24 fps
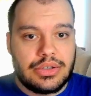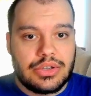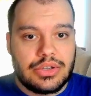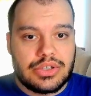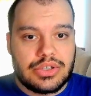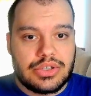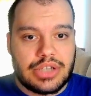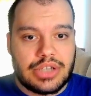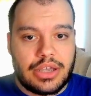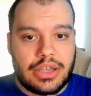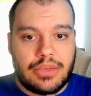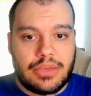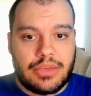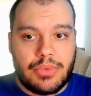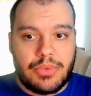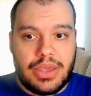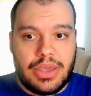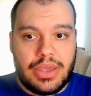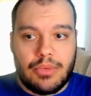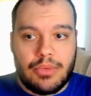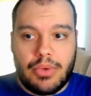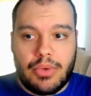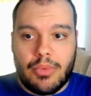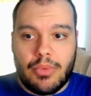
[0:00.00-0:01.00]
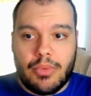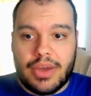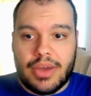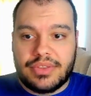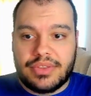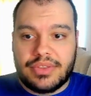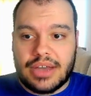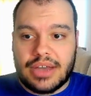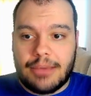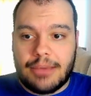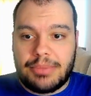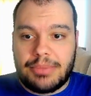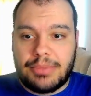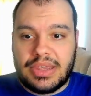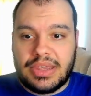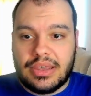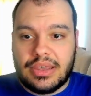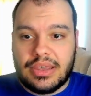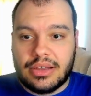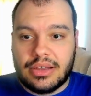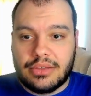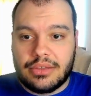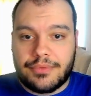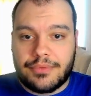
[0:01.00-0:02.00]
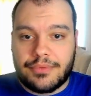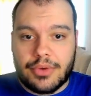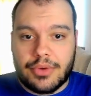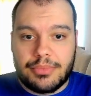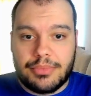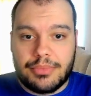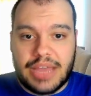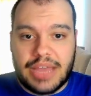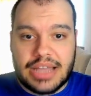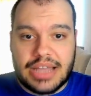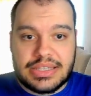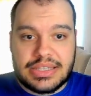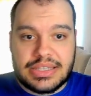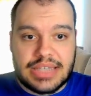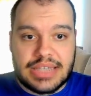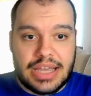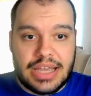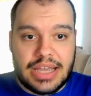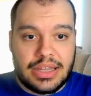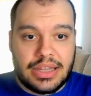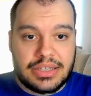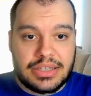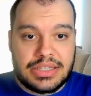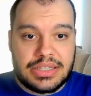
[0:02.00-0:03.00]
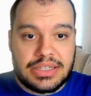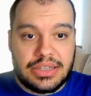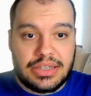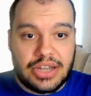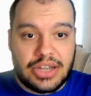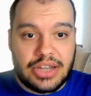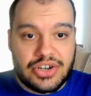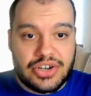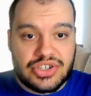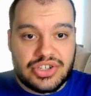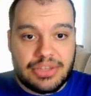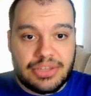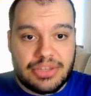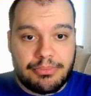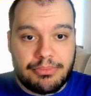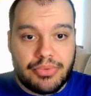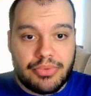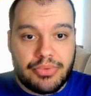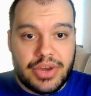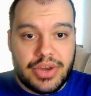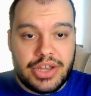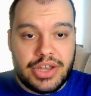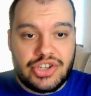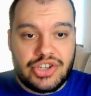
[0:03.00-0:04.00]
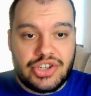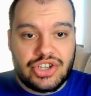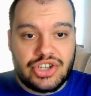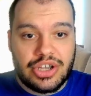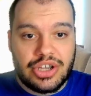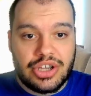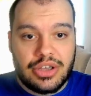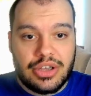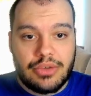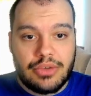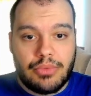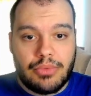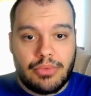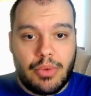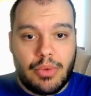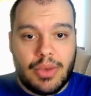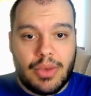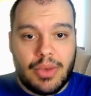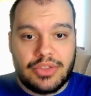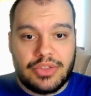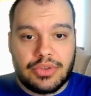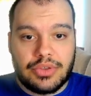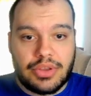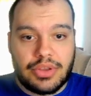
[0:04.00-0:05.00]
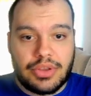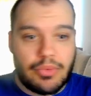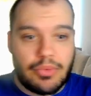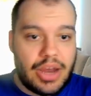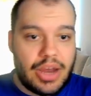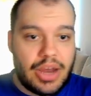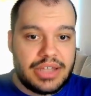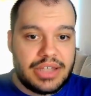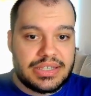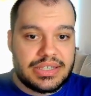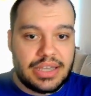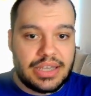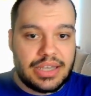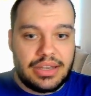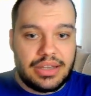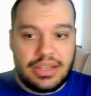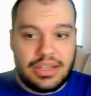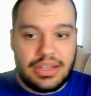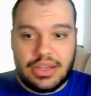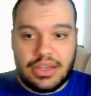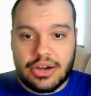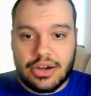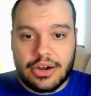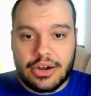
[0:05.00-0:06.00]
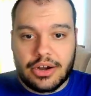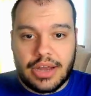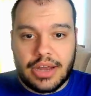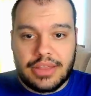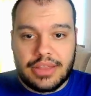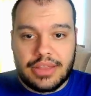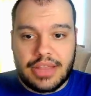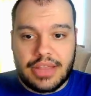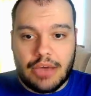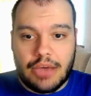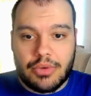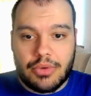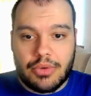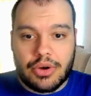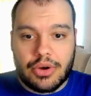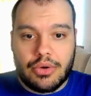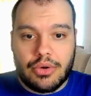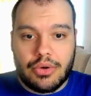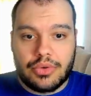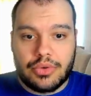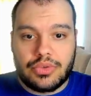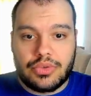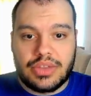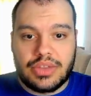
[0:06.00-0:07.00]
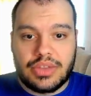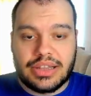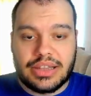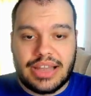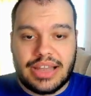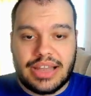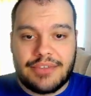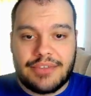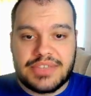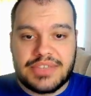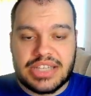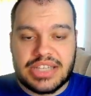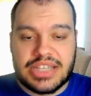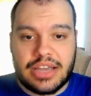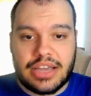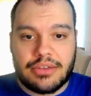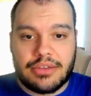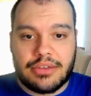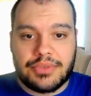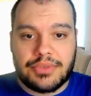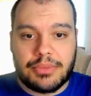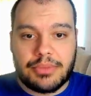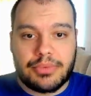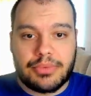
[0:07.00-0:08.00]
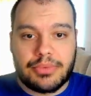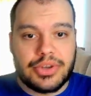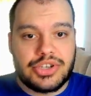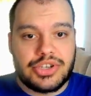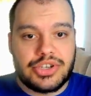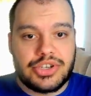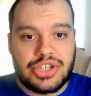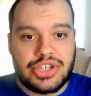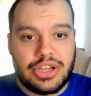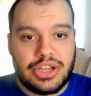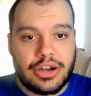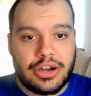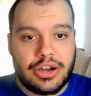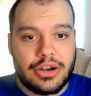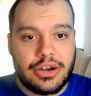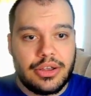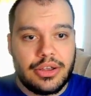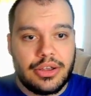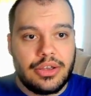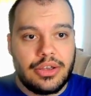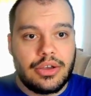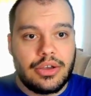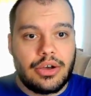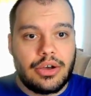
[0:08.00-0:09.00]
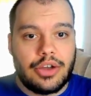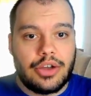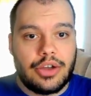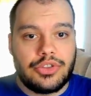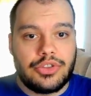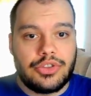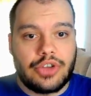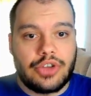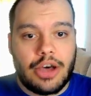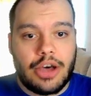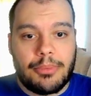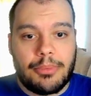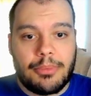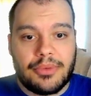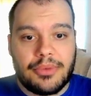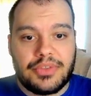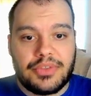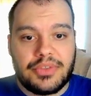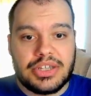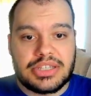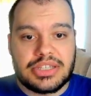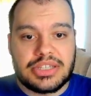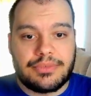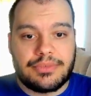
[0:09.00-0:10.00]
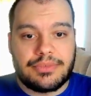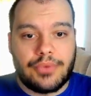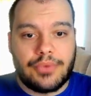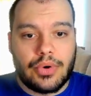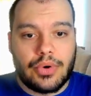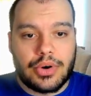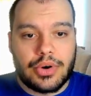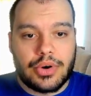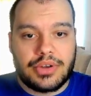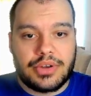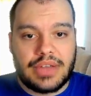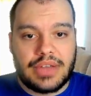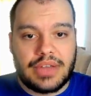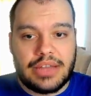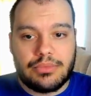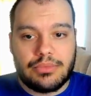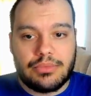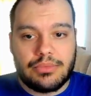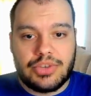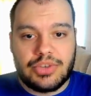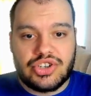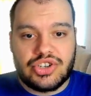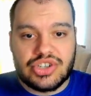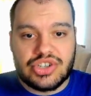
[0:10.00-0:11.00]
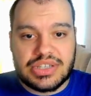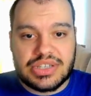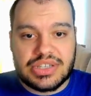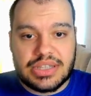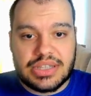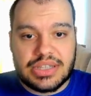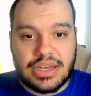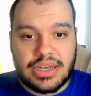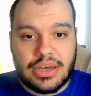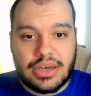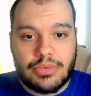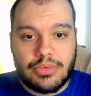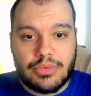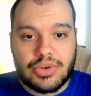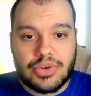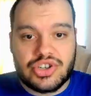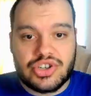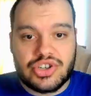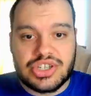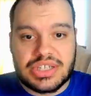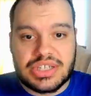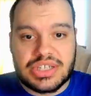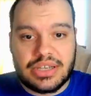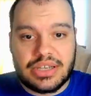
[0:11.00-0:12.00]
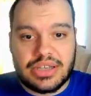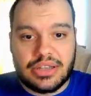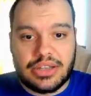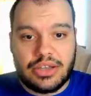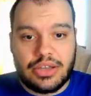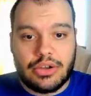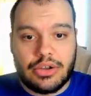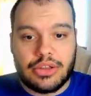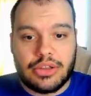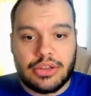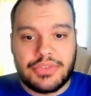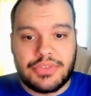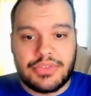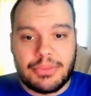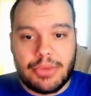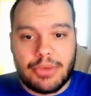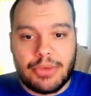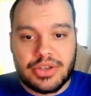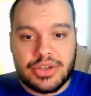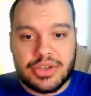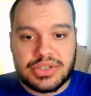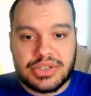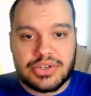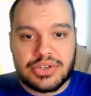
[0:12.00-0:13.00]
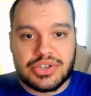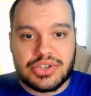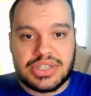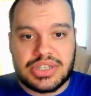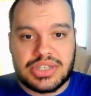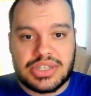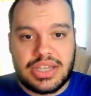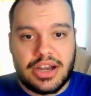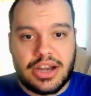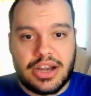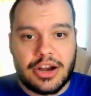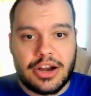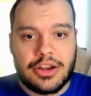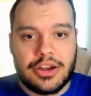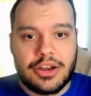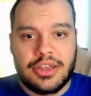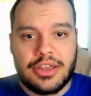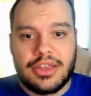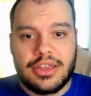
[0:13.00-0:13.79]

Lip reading: It's like we went uphill from that side, like see there's the bridge, we went to the right side here and now we're going to the left side of the bridge here on top of this fort, and we're just killing all of the monsters here.